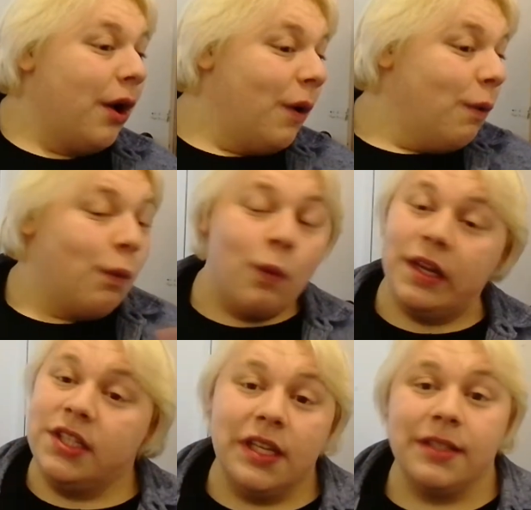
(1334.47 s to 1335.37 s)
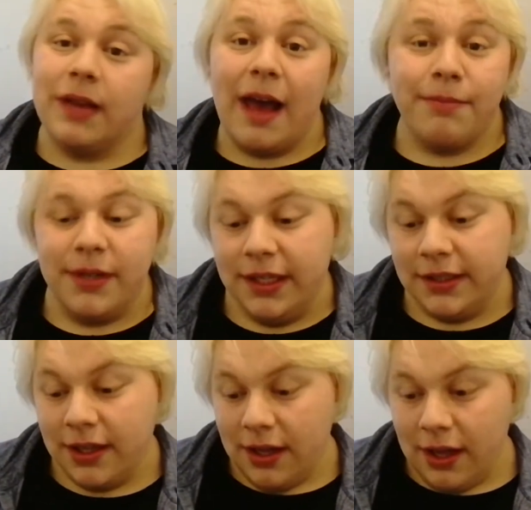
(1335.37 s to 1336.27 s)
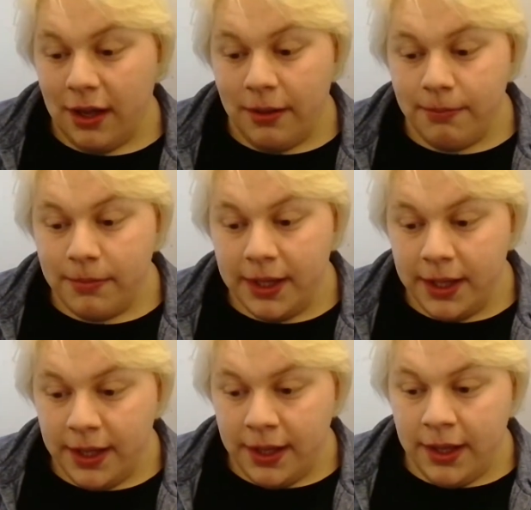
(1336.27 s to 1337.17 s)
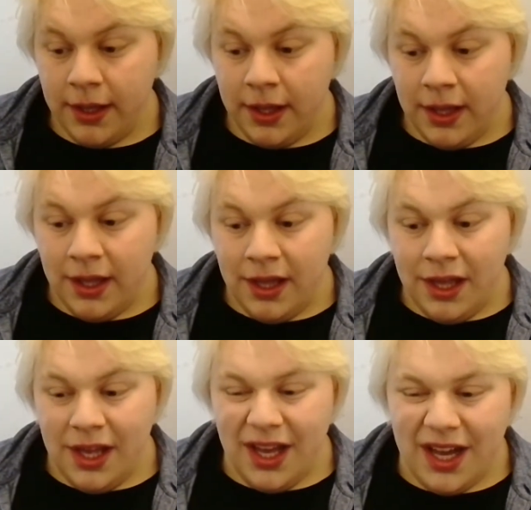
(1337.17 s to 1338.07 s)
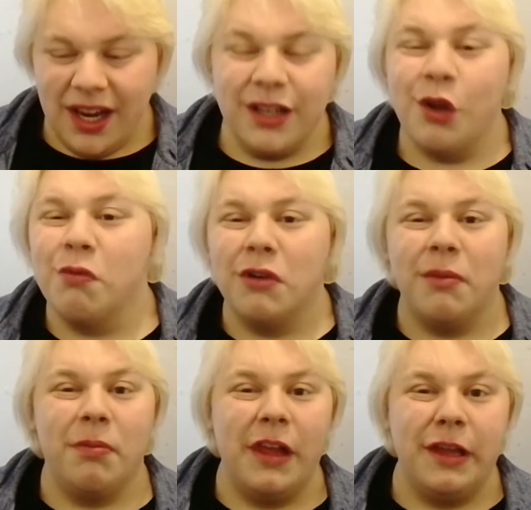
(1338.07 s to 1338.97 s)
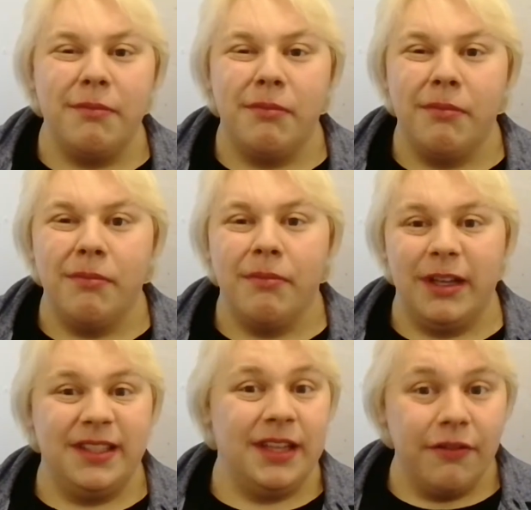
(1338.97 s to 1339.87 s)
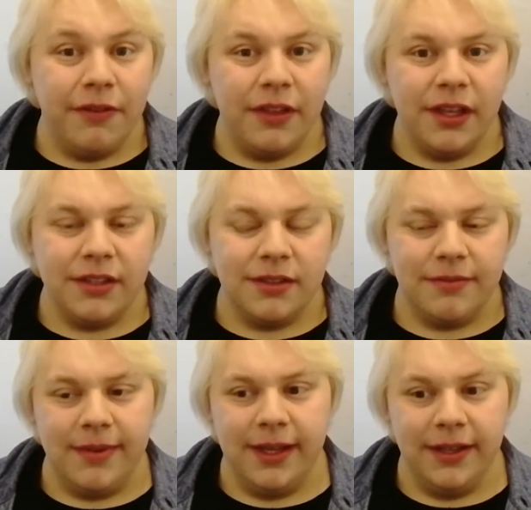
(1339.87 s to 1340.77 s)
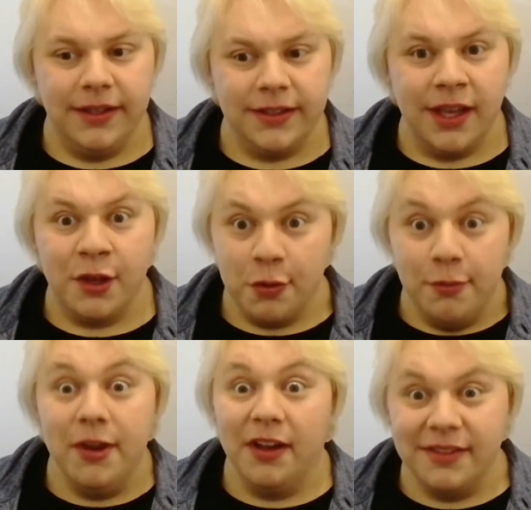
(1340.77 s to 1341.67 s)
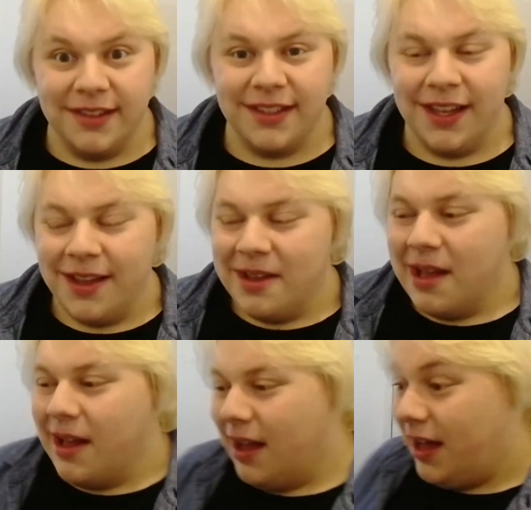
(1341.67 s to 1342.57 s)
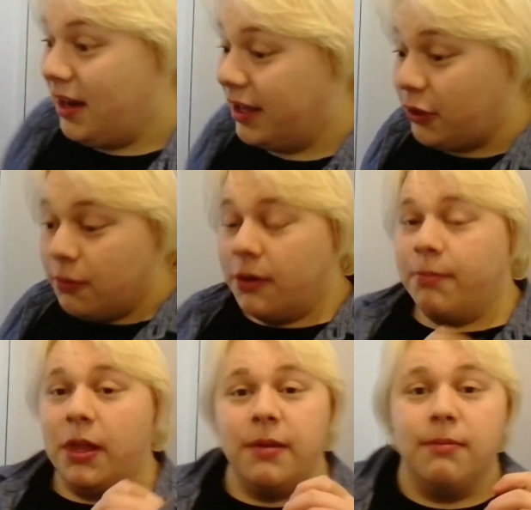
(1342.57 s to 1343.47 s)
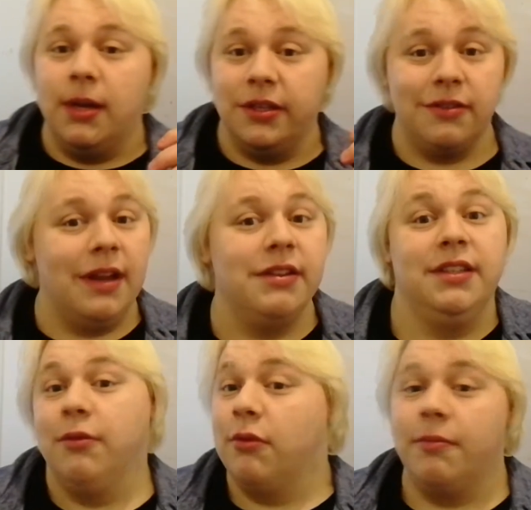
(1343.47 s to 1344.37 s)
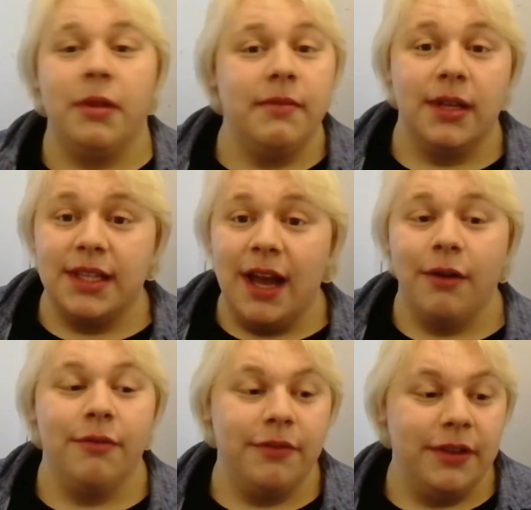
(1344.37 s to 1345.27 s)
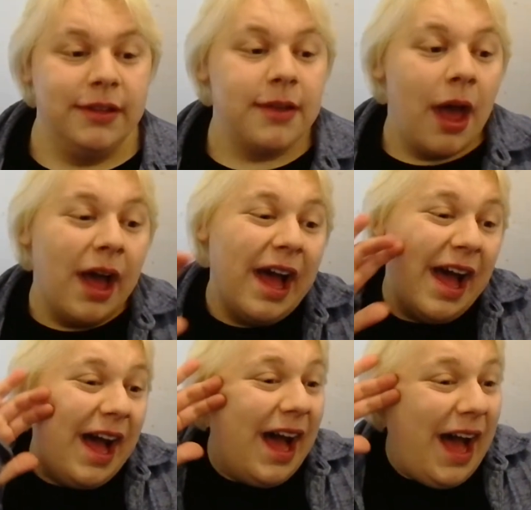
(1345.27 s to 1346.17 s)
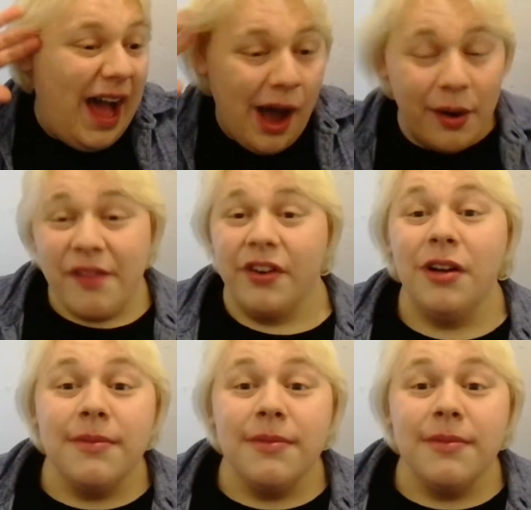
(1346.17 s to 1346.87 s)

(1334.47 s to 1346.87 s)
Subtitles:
which isn't happening. And I don't want to blame myself for this, because who does? And I don't want to blame my surroundings, I don't want to blame my town for this. However,